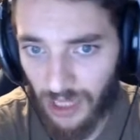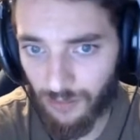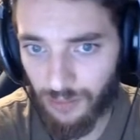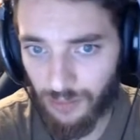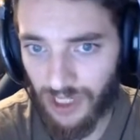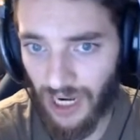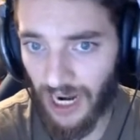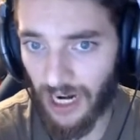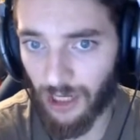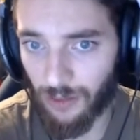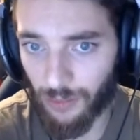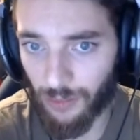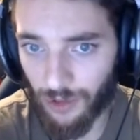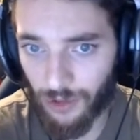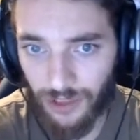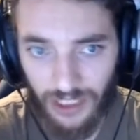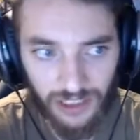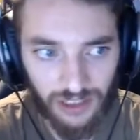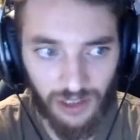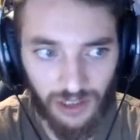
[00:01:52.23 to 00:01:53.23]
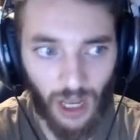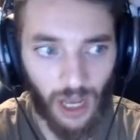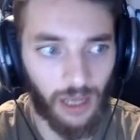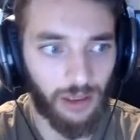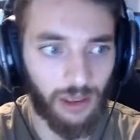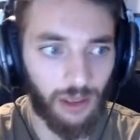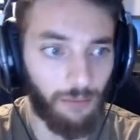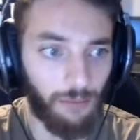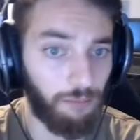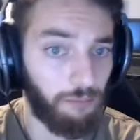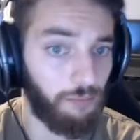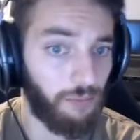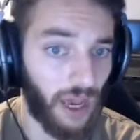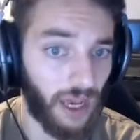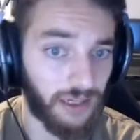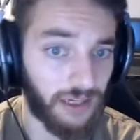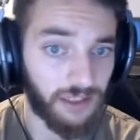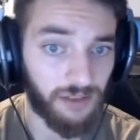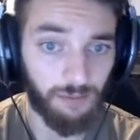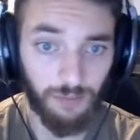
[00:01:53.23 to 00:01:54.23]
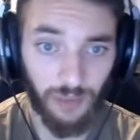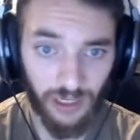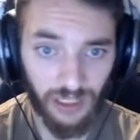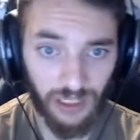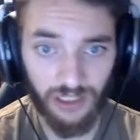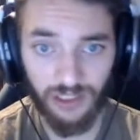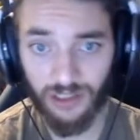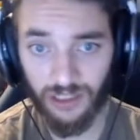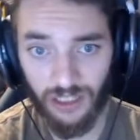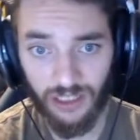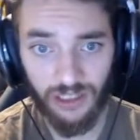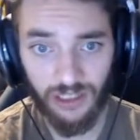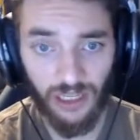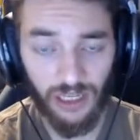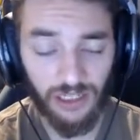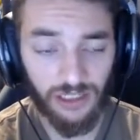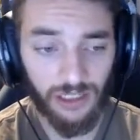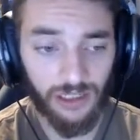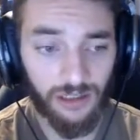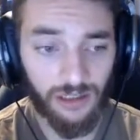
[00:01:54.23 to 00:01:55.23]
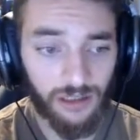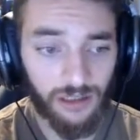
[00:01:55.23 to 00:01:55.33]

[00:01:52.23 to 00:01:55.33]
terrible, that's not the best, but it's decent.